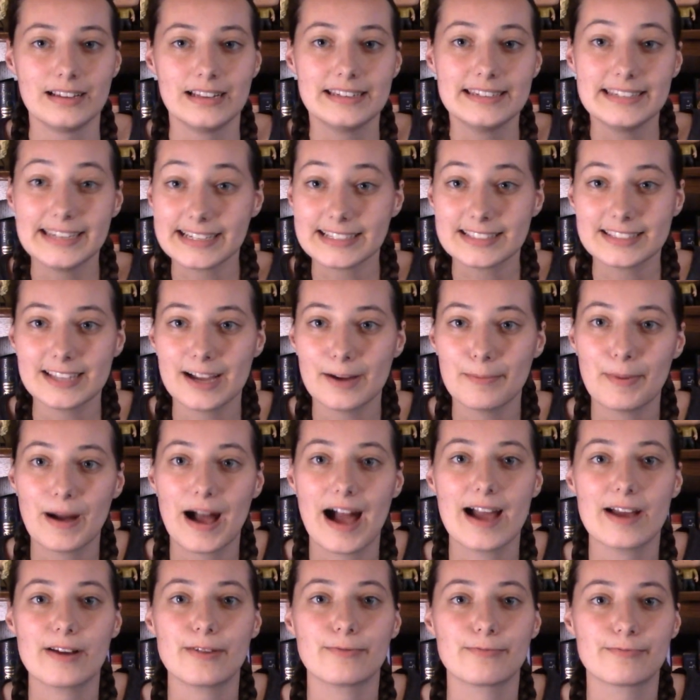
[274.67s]
Next up,
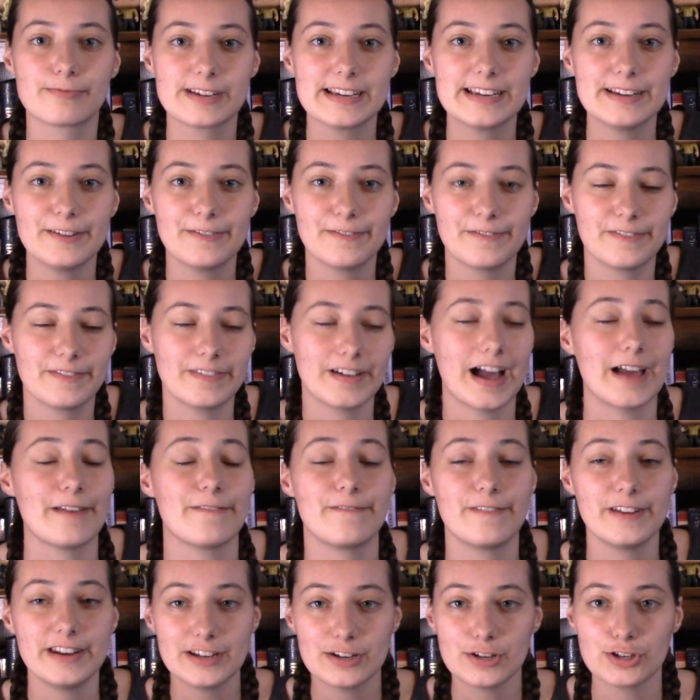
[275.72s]
I
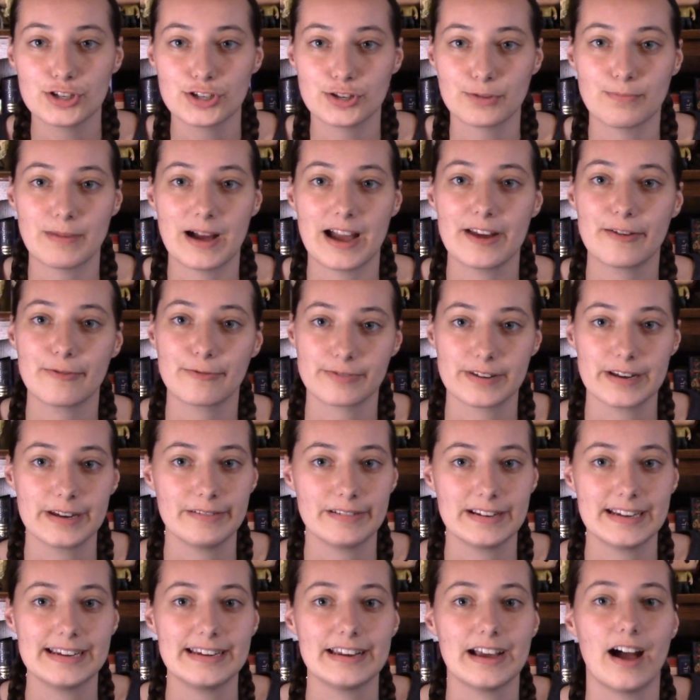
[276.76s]
finished my
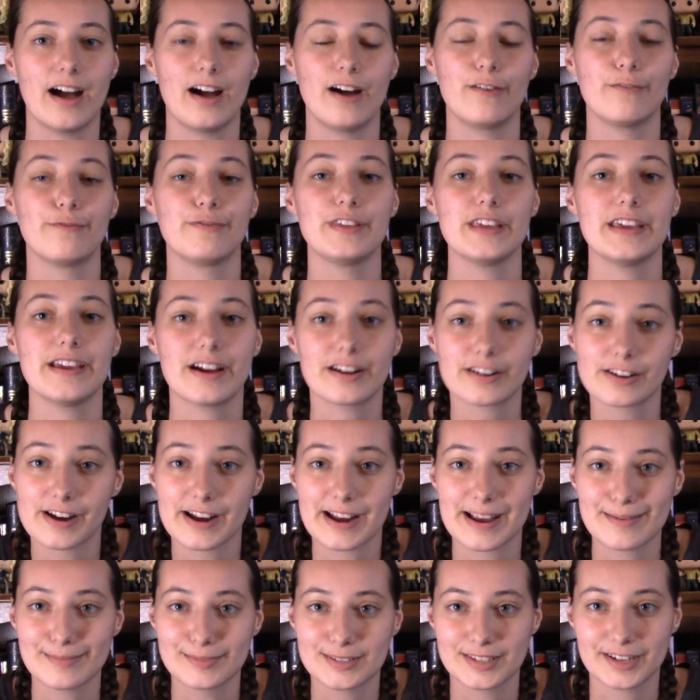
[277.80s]
reread of the Hunger
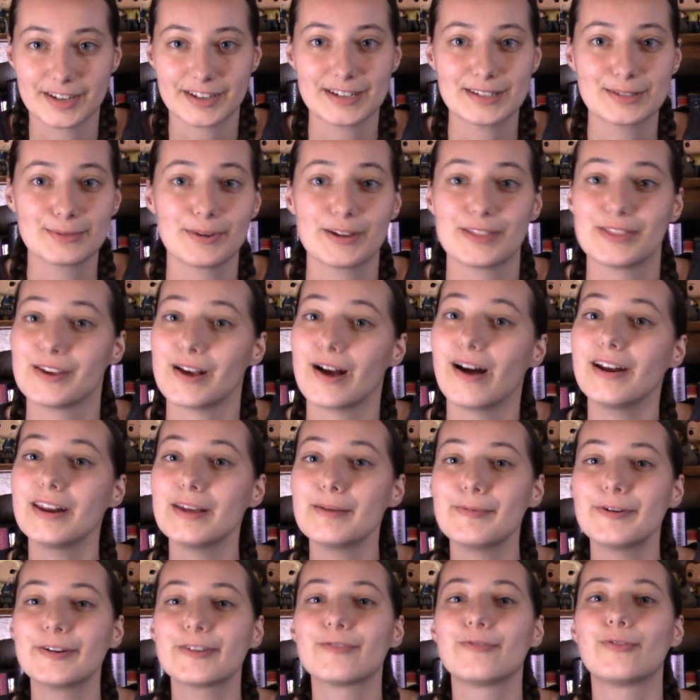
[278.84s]
Games series with the
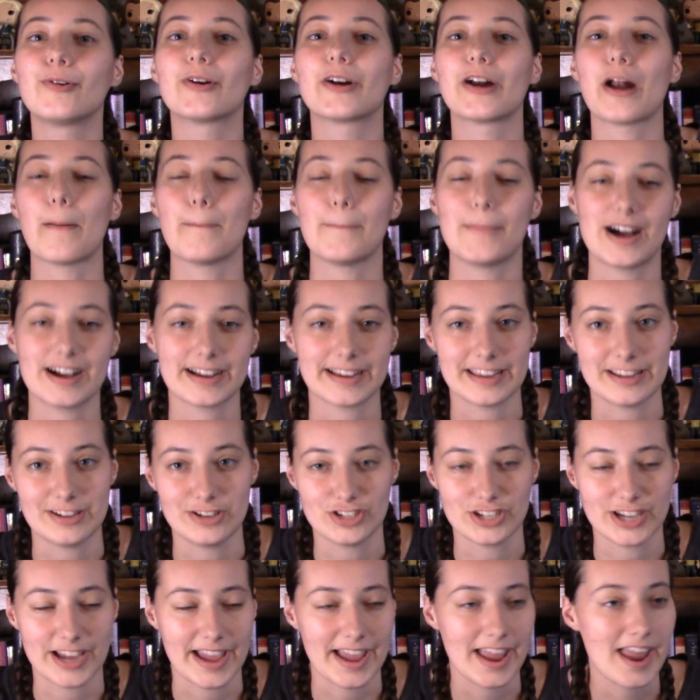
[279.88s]
audiobook for
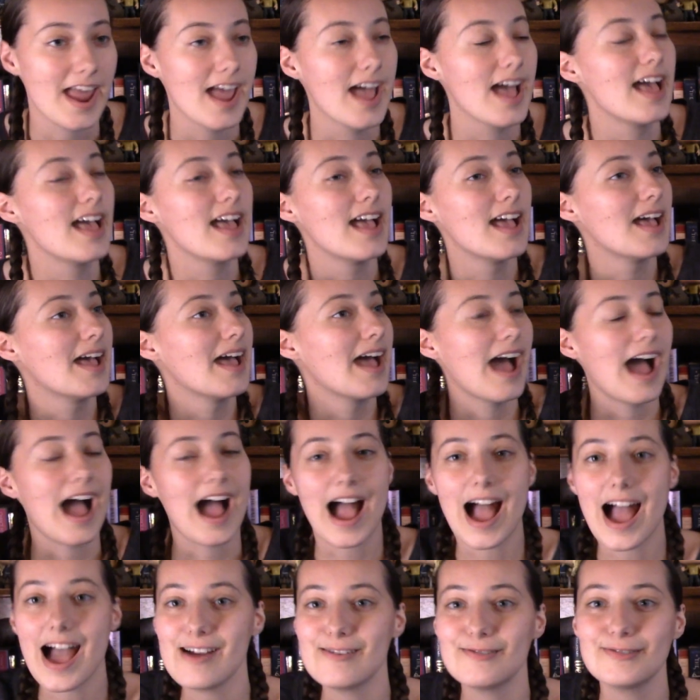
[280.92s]
Mockingjay.
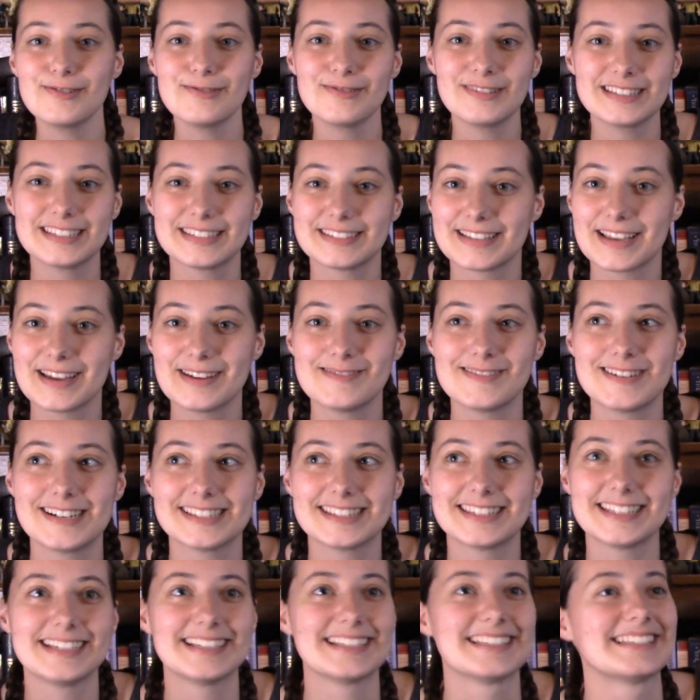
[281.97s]
I don't know what to say
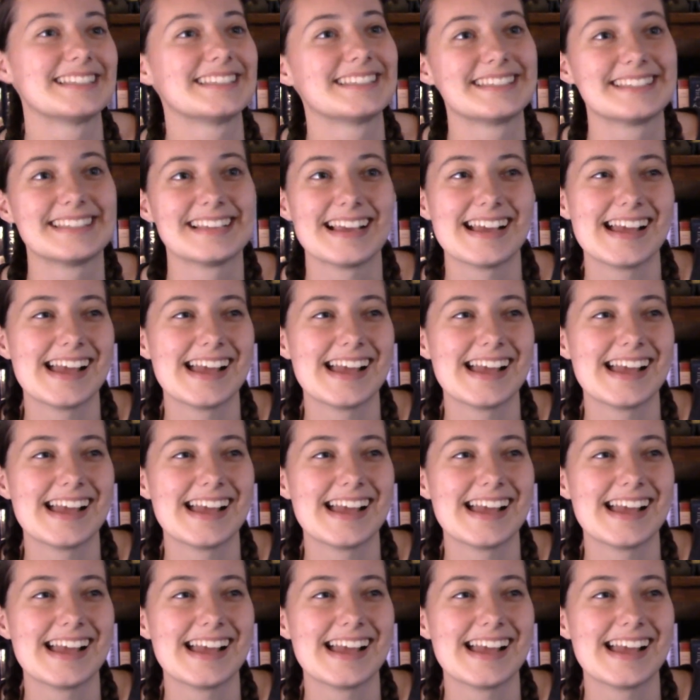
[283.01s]
about this.